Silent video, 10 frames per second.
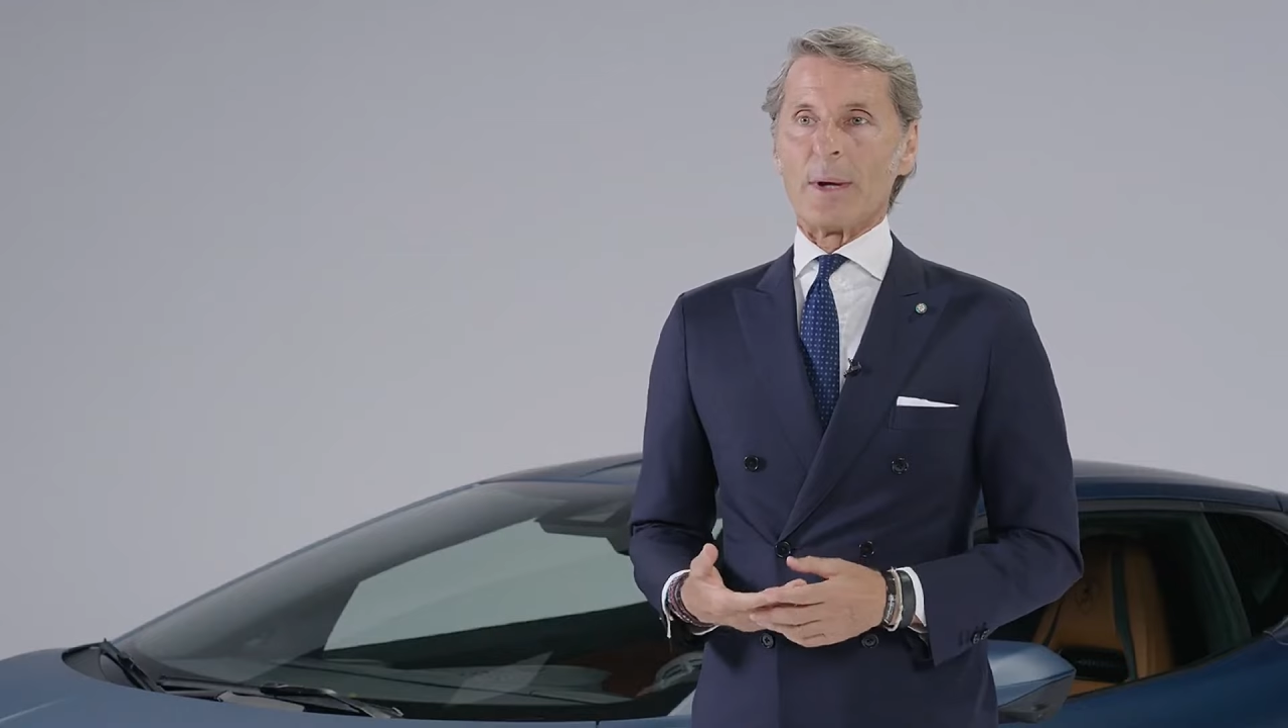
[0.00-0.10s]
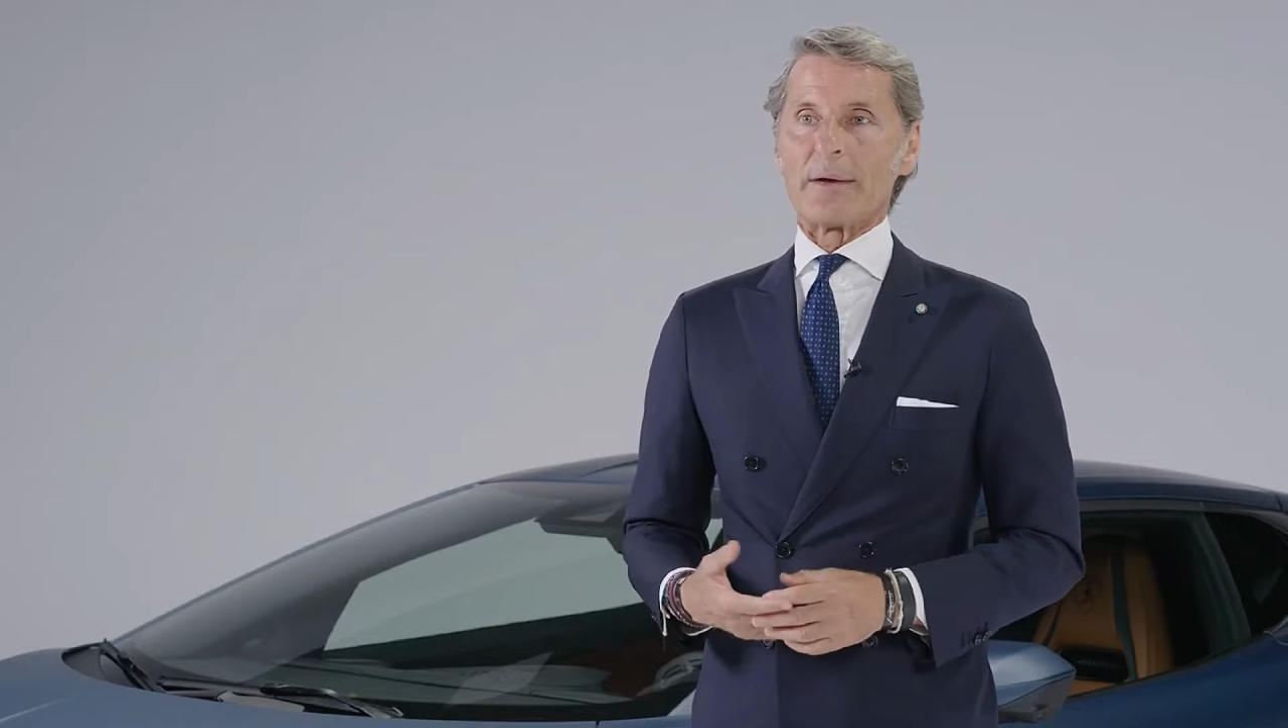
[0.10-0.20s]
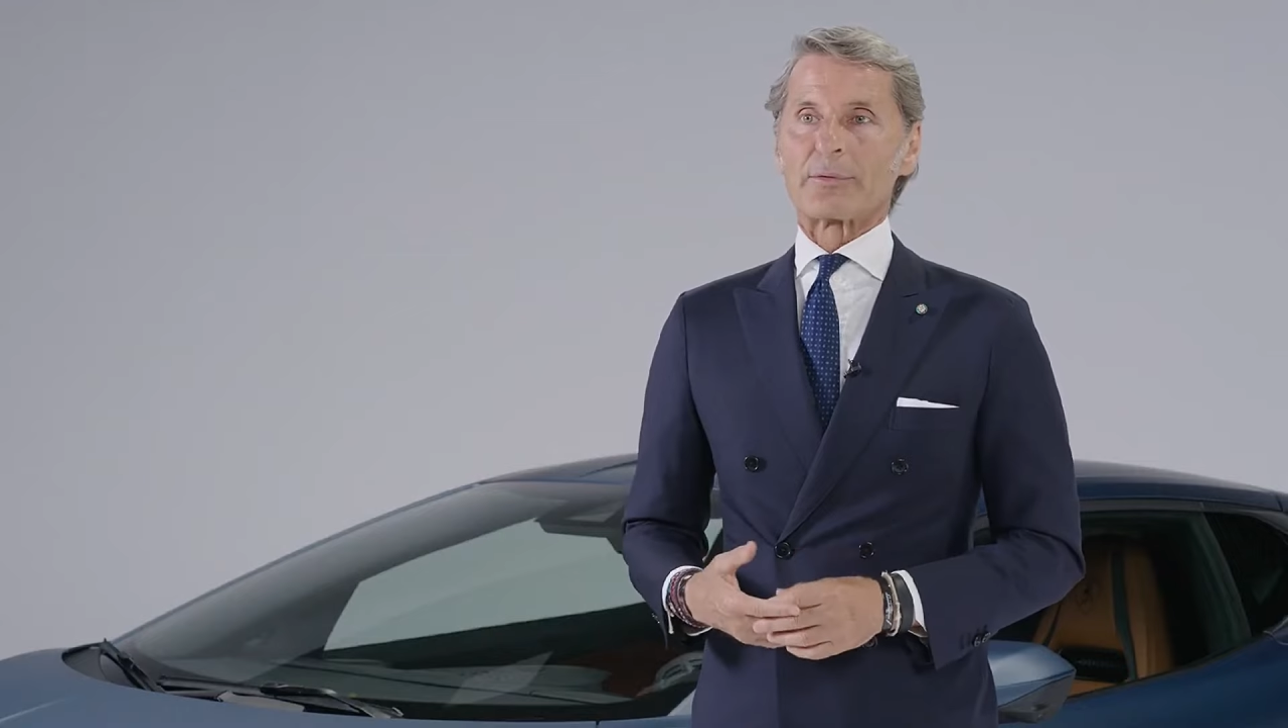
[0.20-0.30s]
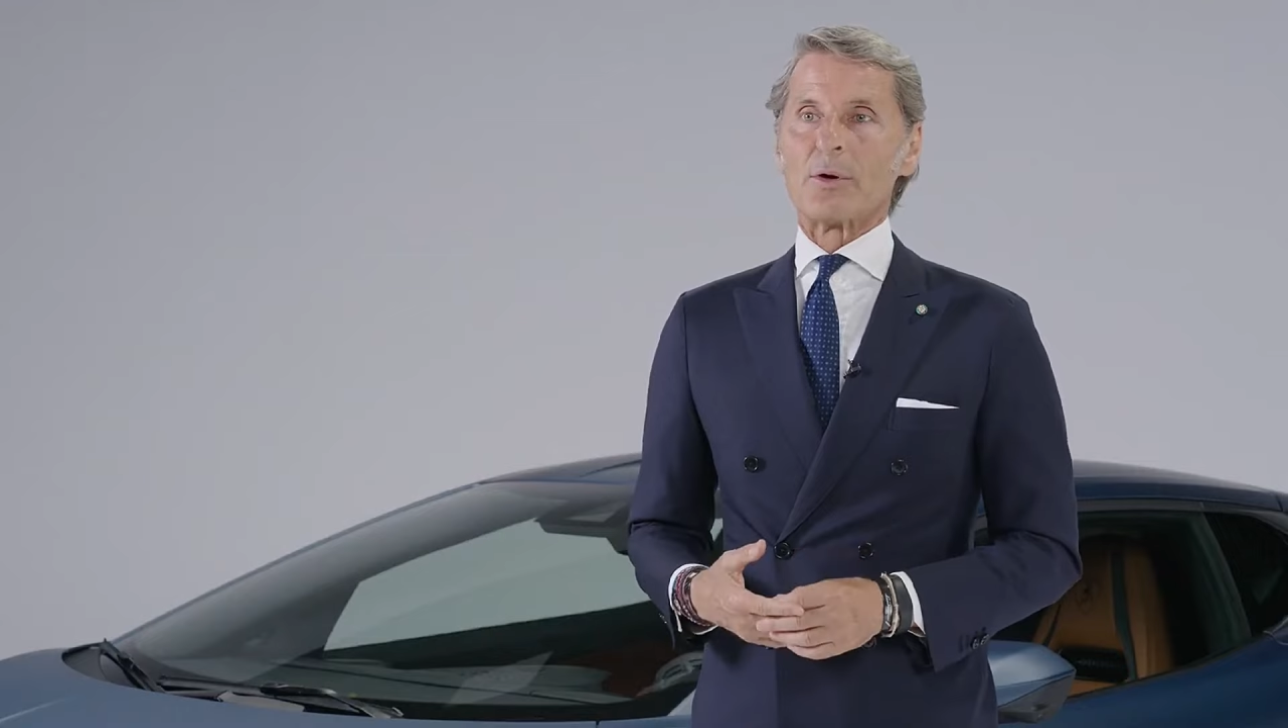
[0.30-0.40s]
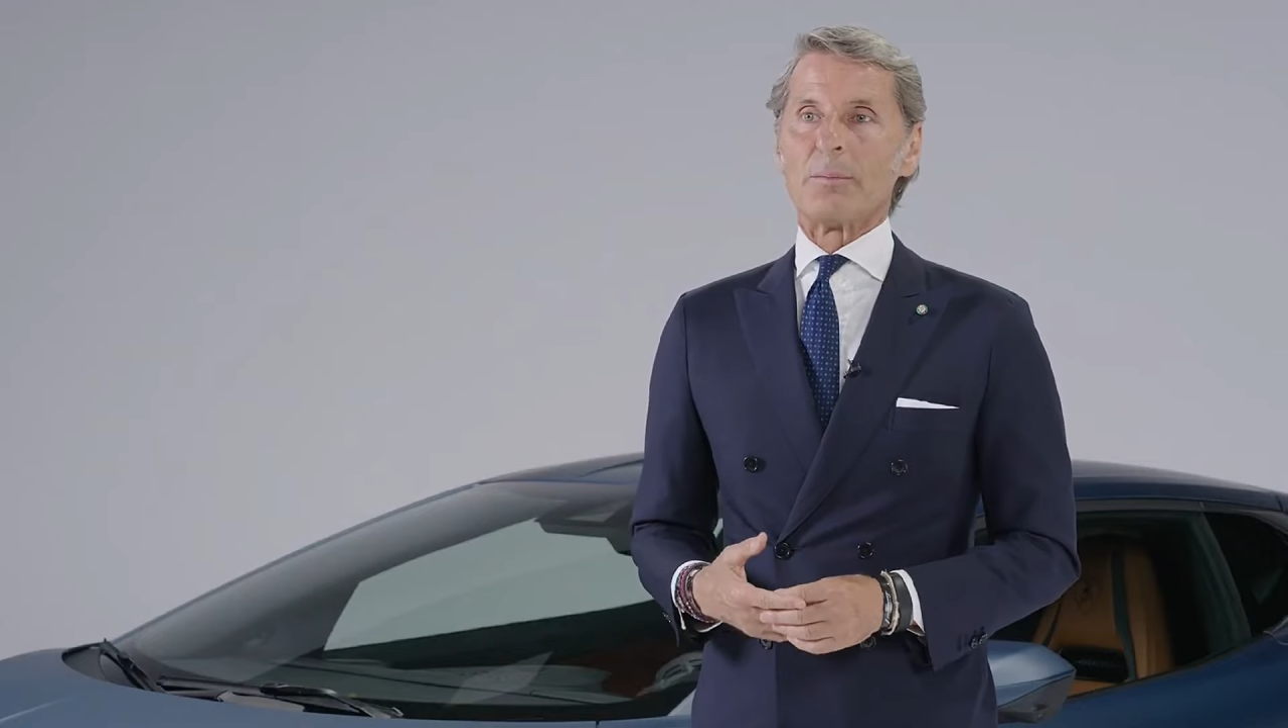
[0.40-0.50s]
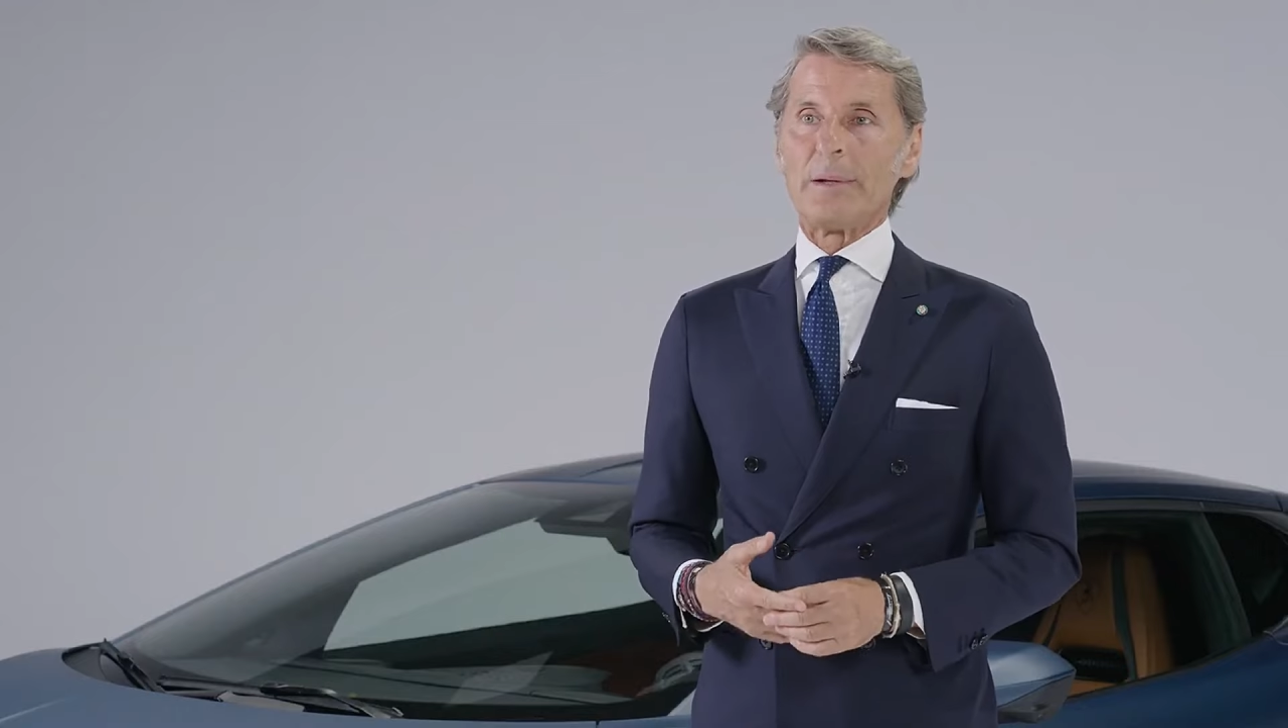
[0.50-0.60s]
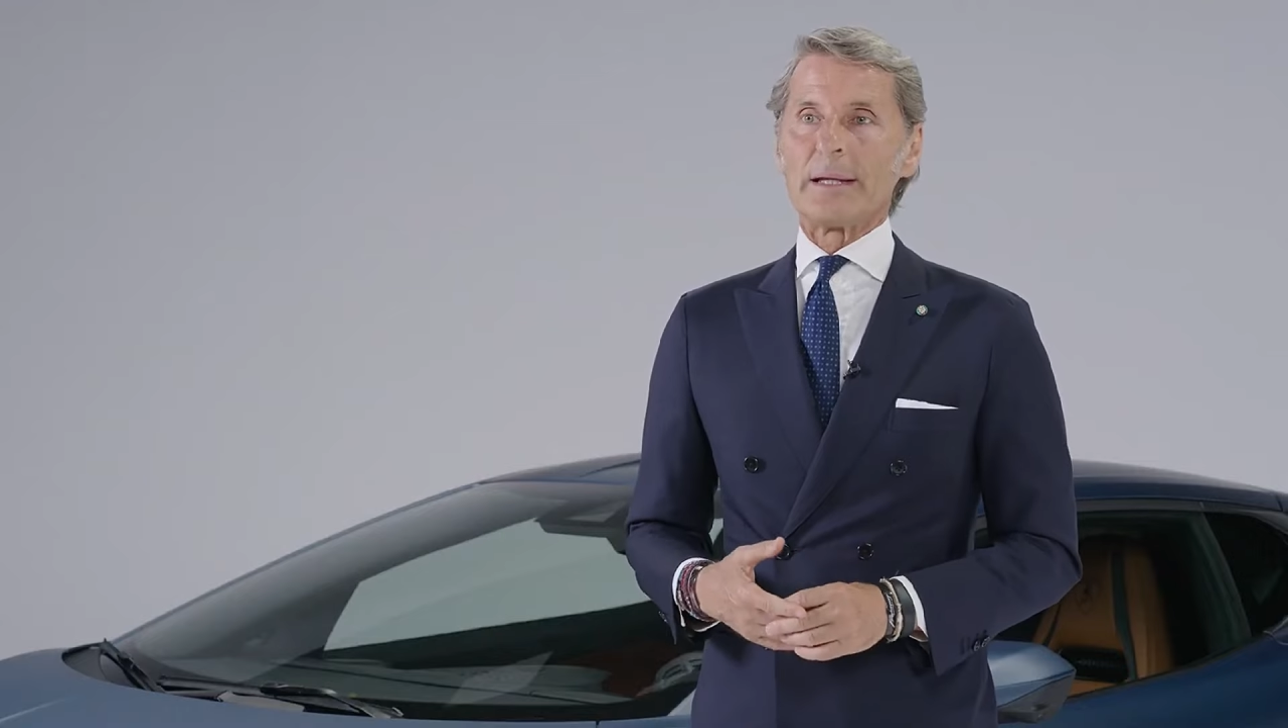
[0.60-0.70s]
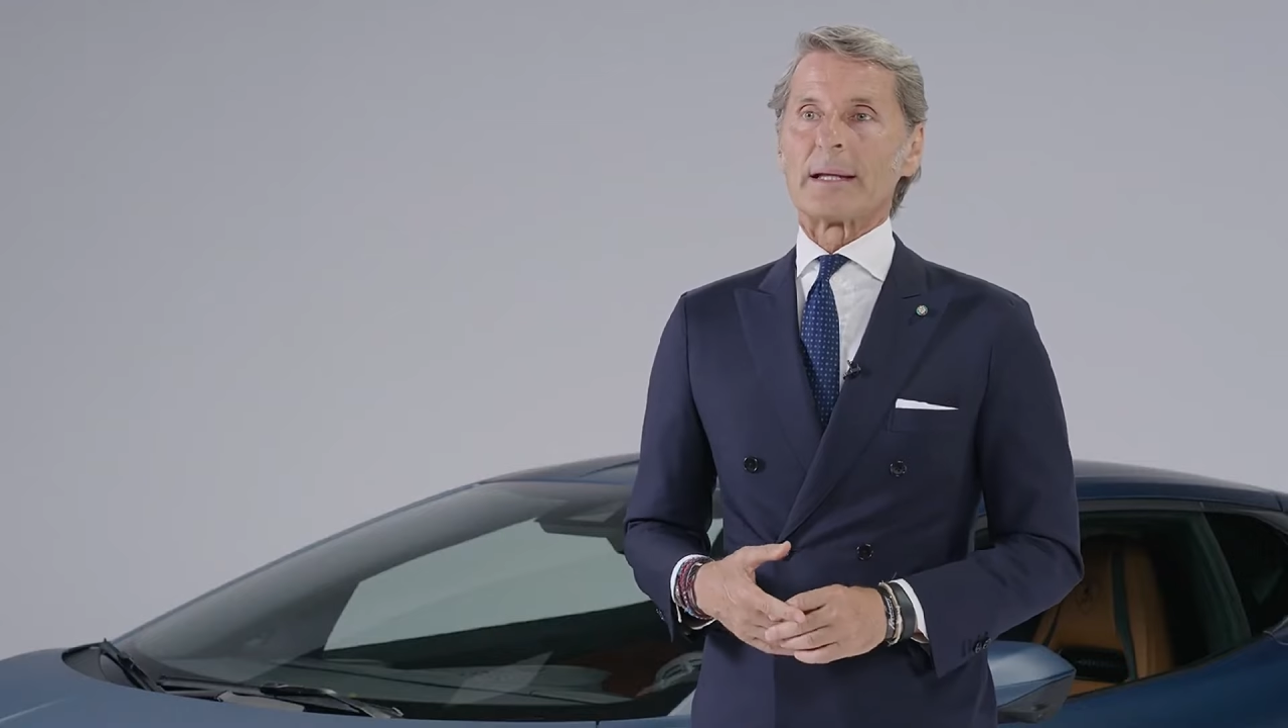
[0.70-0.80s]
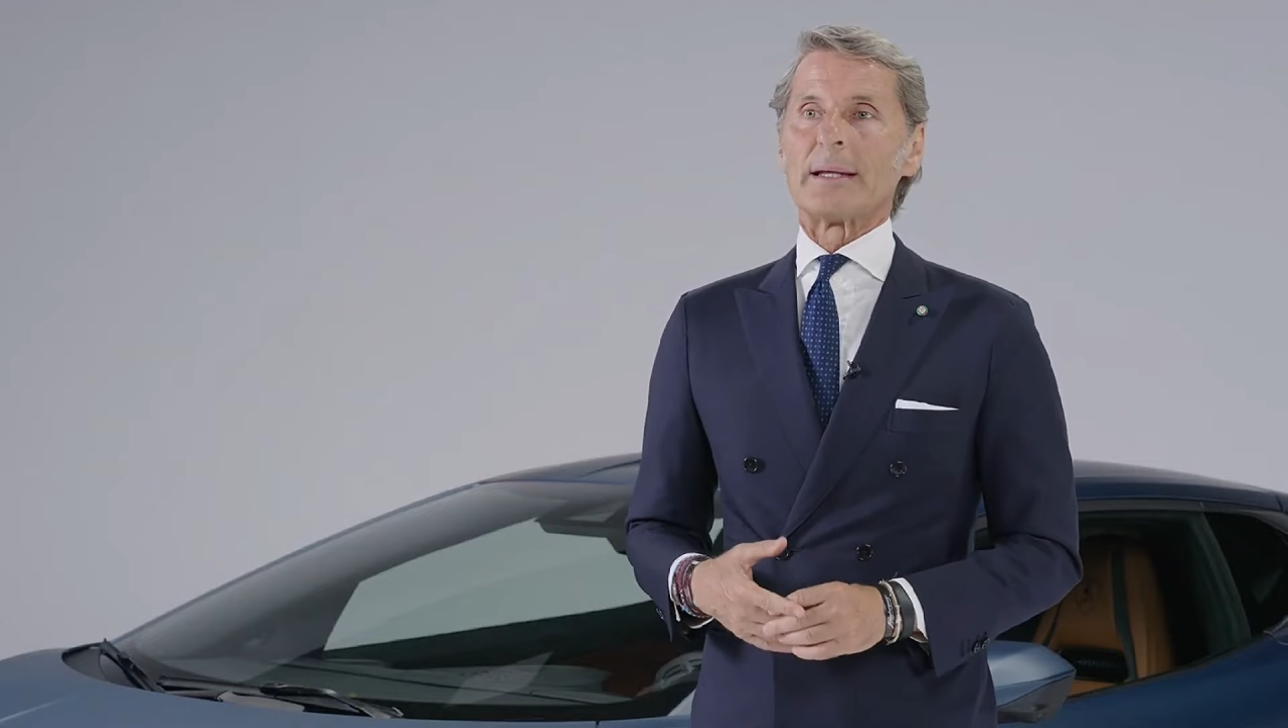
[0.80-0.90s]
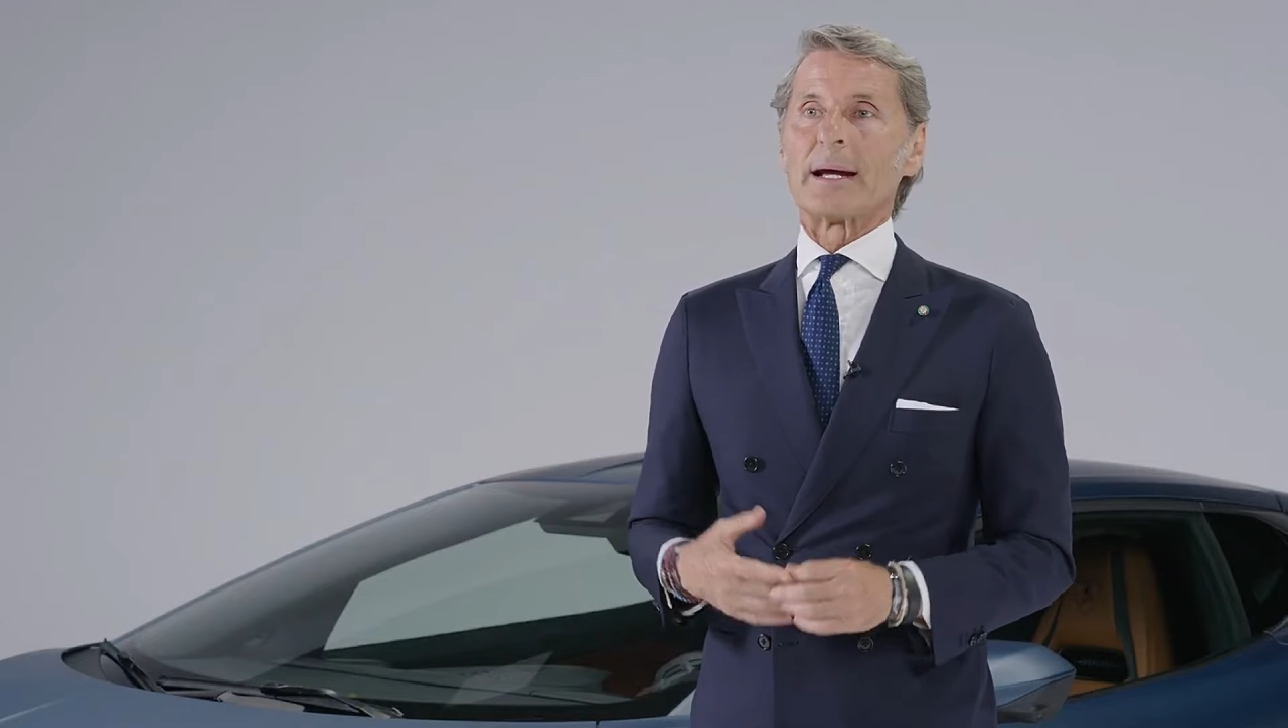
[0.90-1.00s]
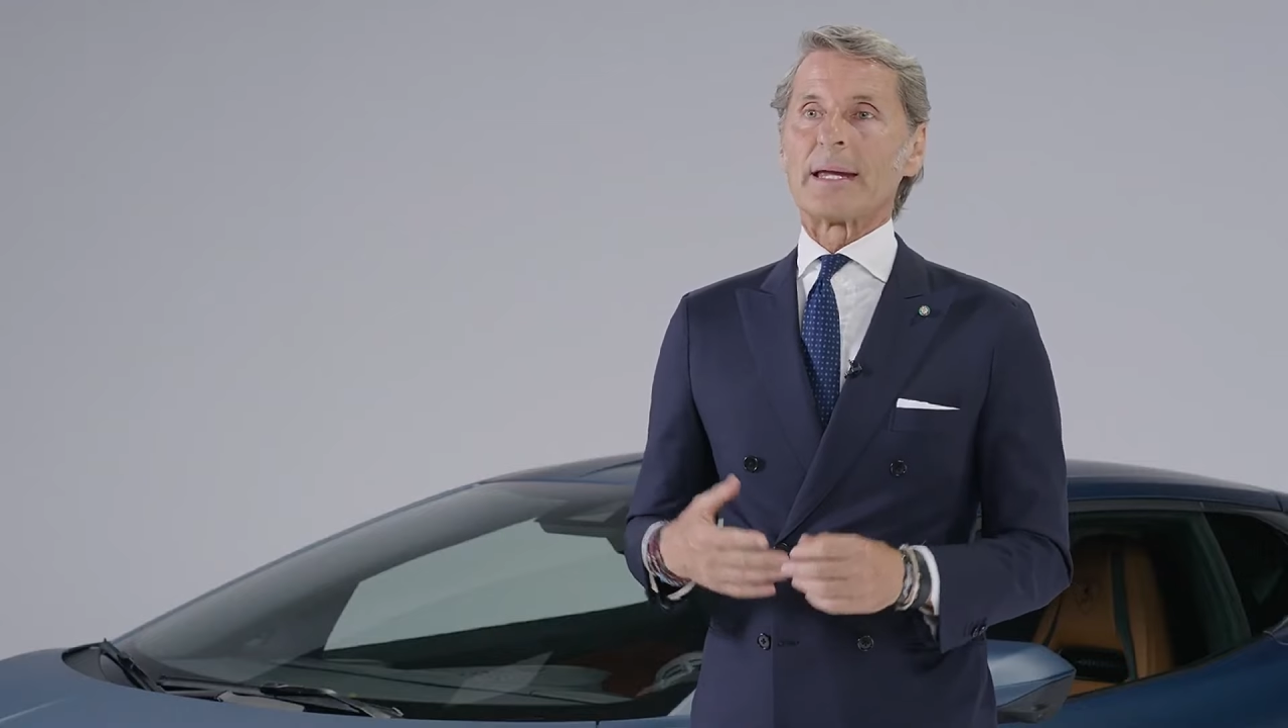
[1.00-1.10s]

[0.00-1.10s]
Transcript: we have completed